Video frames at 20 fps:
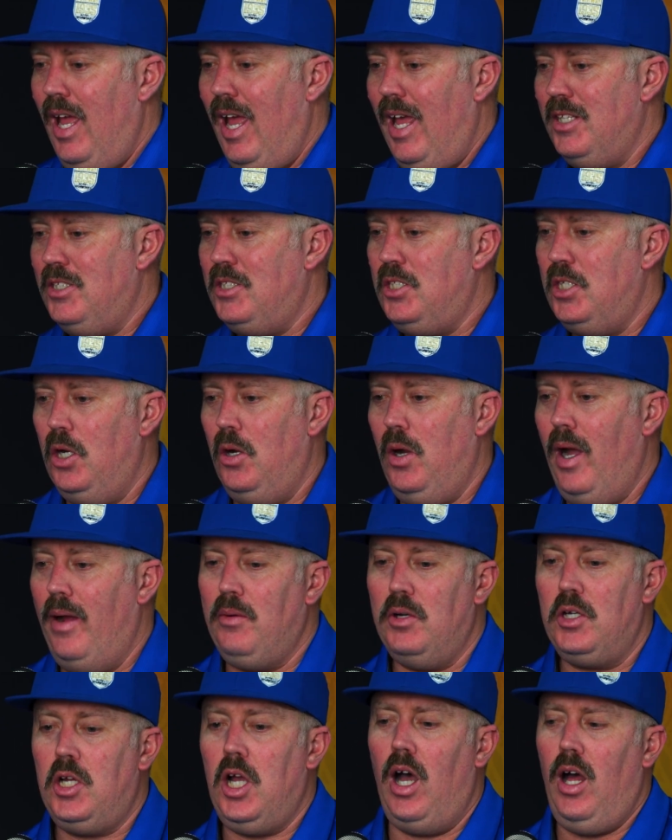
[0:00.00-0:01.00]
And so I
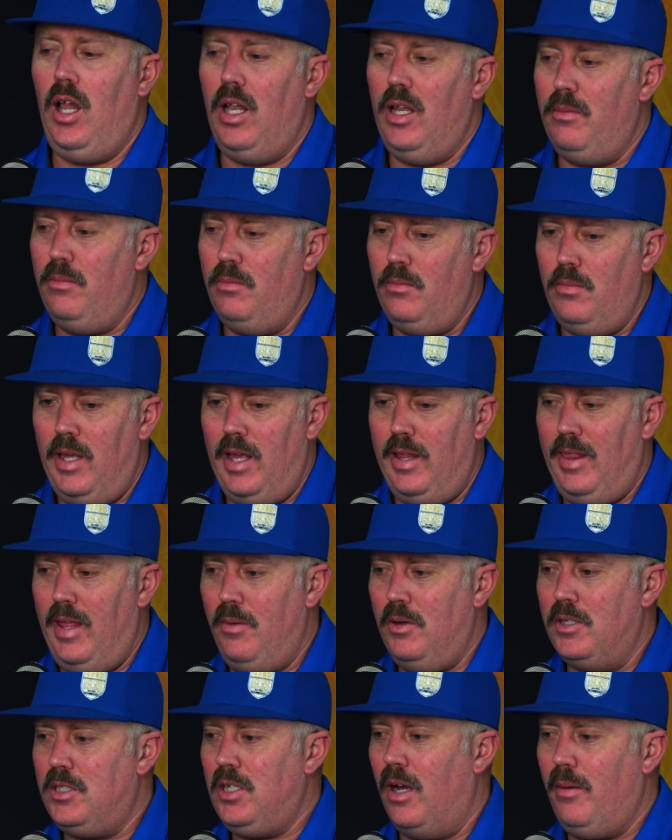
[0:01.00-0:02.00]
would call them, and they
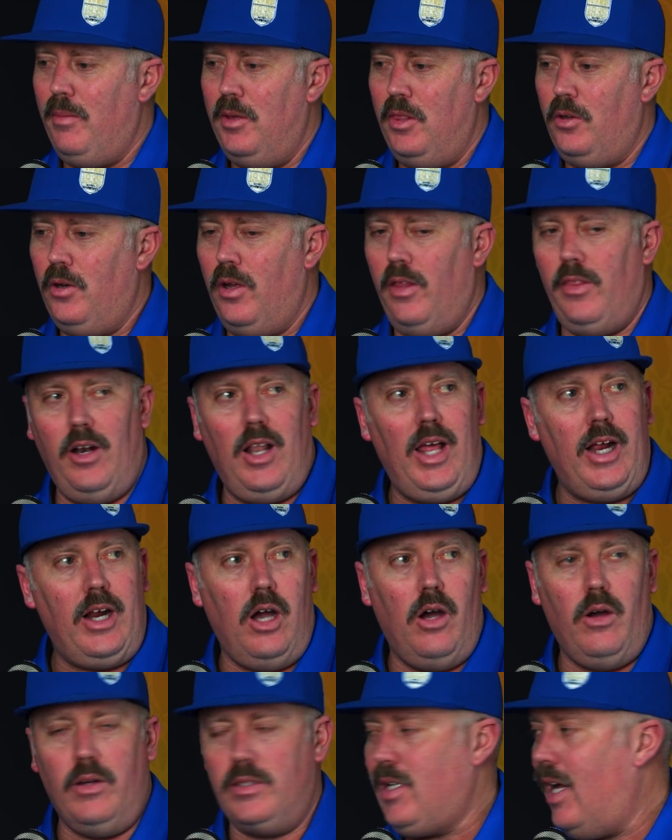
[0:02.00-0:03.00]
would talk me through it, and they're like,
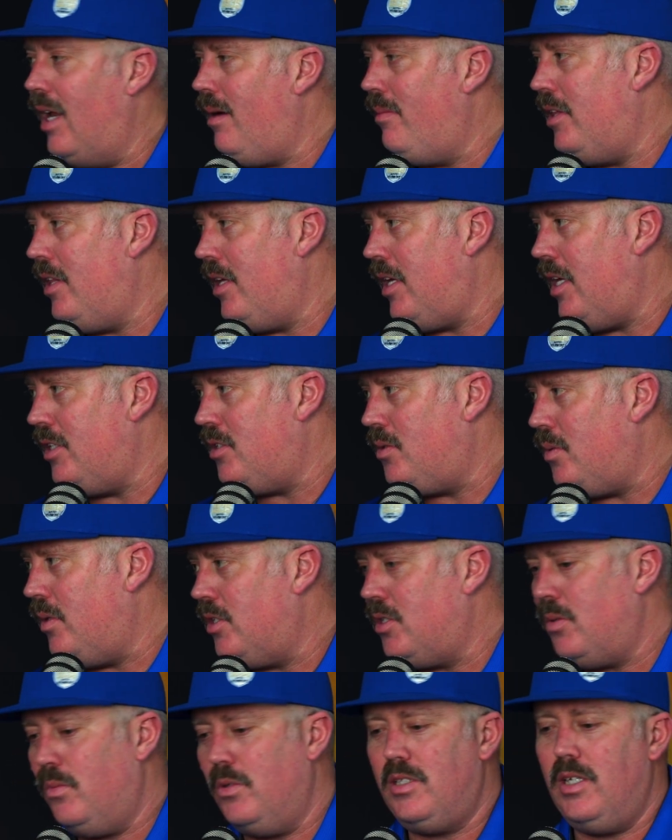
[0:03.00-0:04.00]
oh, it's got to be the key
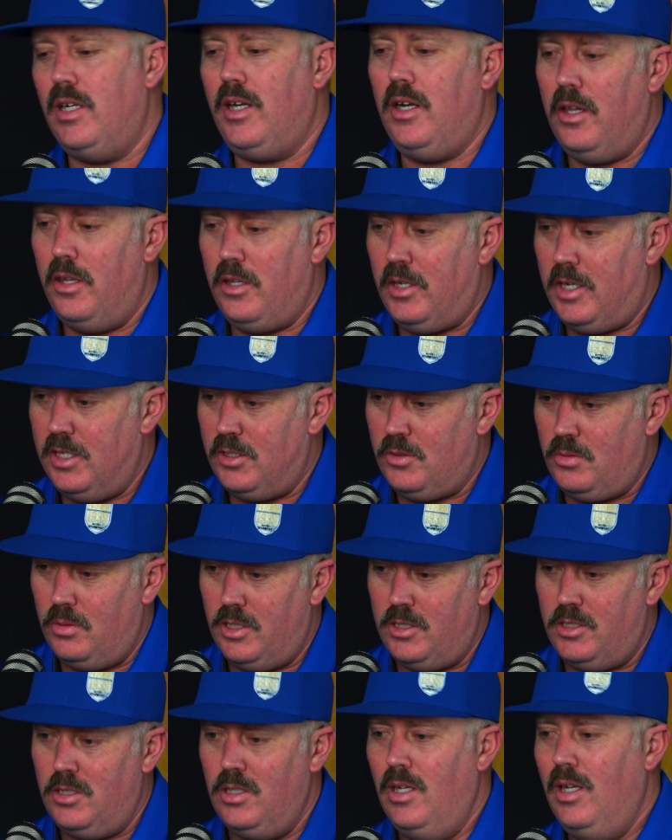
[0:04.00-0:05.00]
switch. We'll send you another key
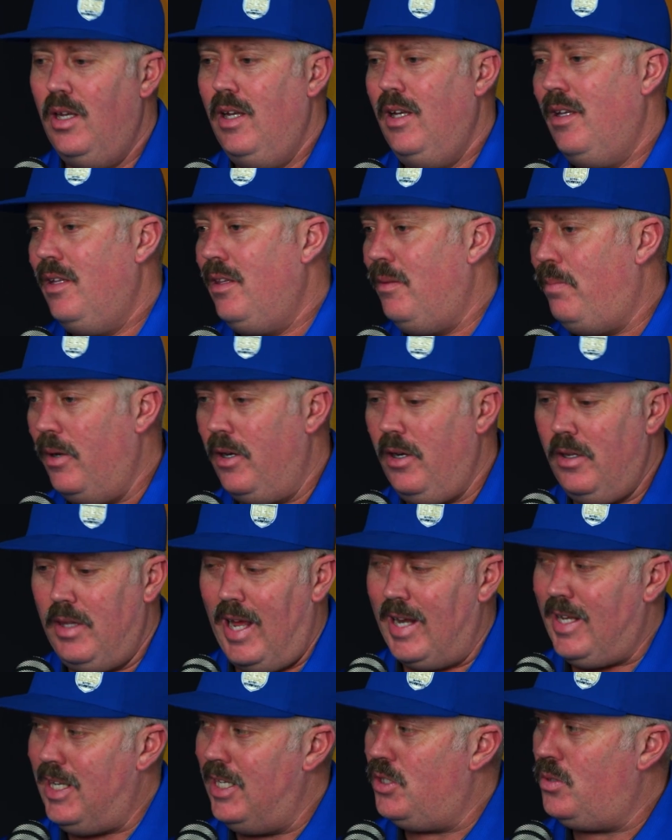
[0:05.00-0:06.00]
switch. You put
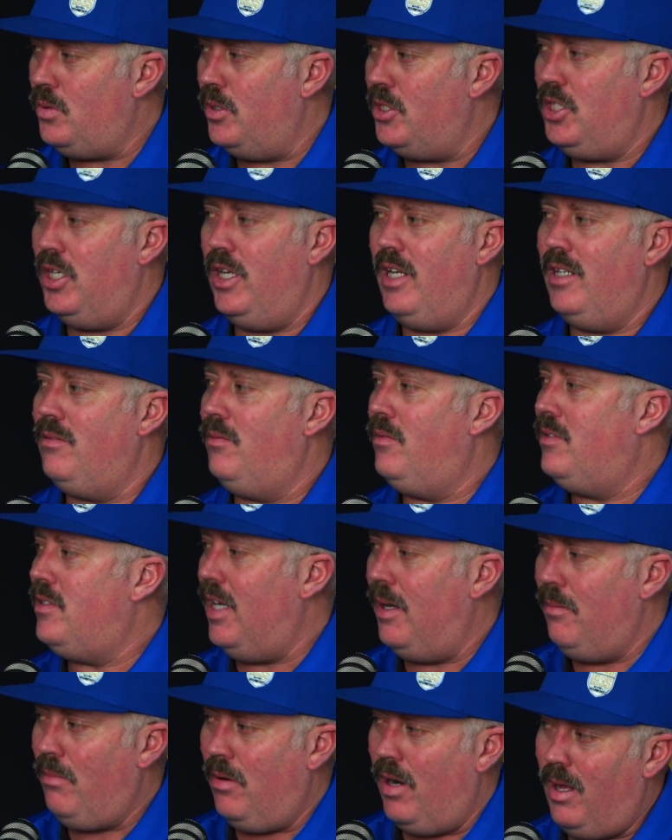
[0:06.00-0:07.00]
that key switch in,
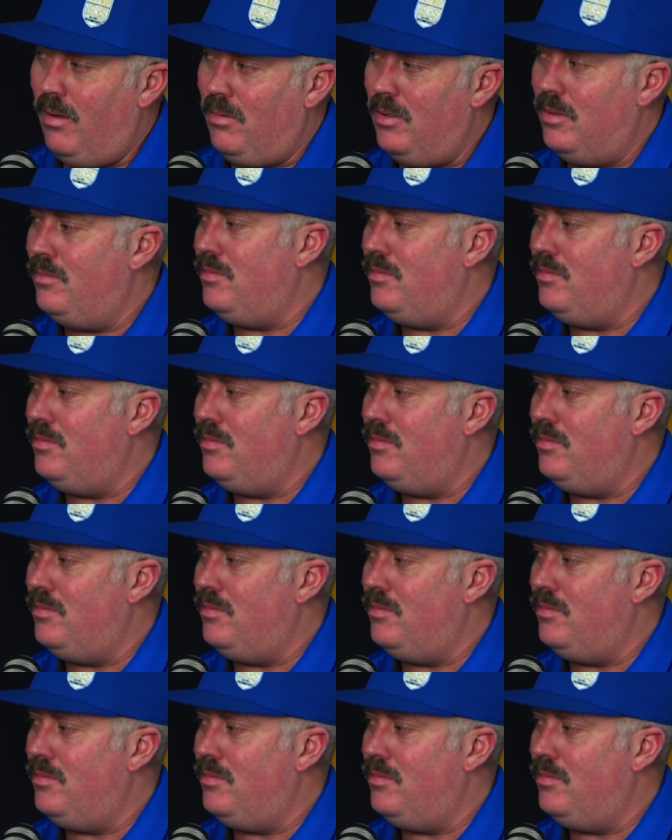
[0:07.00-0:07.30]
same problem.